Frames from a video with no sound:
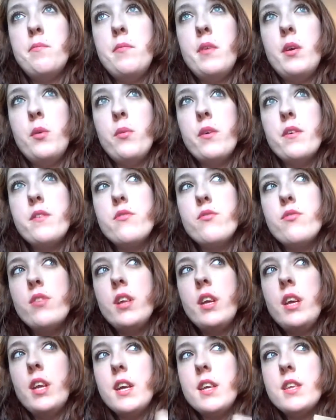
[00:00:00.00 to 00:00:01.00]
It wears
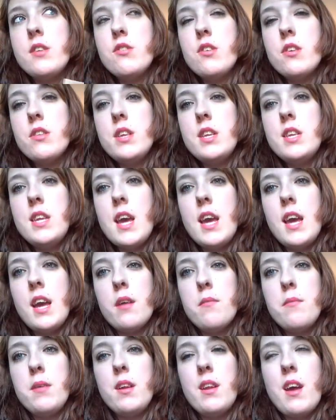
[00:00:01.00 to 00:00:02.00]
really nice throughout the day.
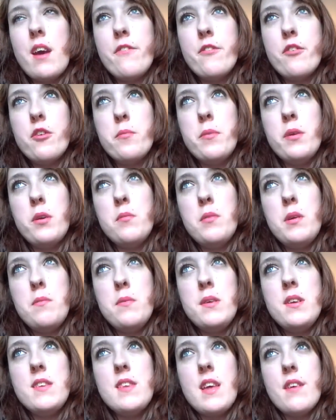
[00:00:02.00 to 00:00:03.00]
I mean, after about
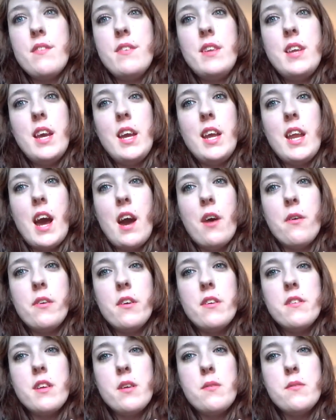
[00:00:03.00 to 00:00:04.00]
maybe 7 to 8
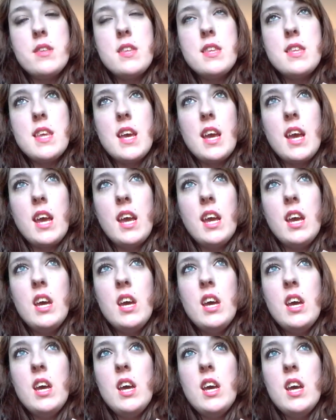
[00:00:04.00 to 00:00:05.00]
hours, I would say
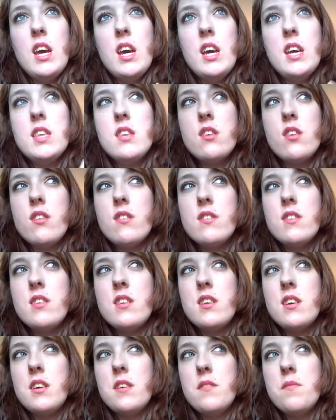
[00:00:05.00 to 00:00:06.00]
it starts
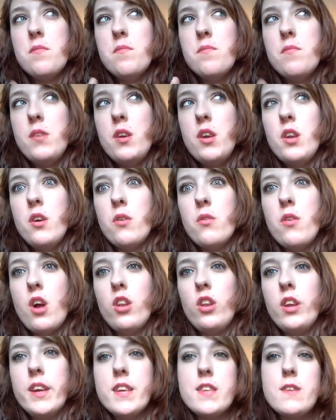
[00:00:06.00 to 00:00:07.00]
to, you know,
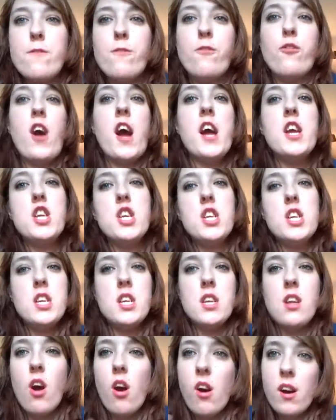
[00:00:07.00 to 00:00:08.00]
not look as fresh
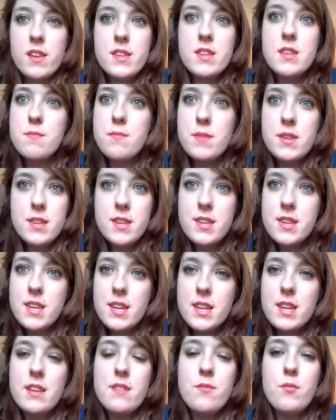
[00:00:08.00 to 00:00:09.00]
and awesome as it
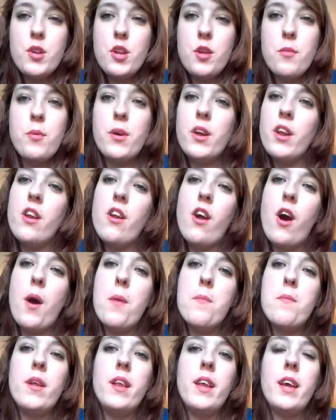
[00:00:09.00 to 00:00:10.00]
did when you put it on.
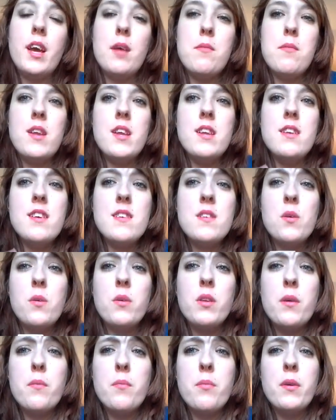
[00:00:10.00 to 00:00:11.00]
But, like, I mean, it does
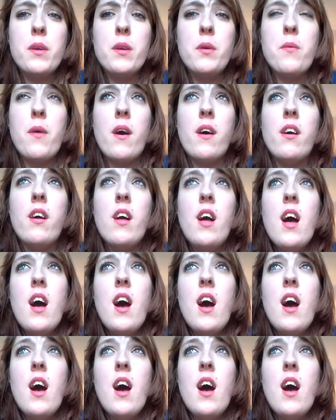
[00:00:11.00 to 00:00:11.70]
hold up pretty well.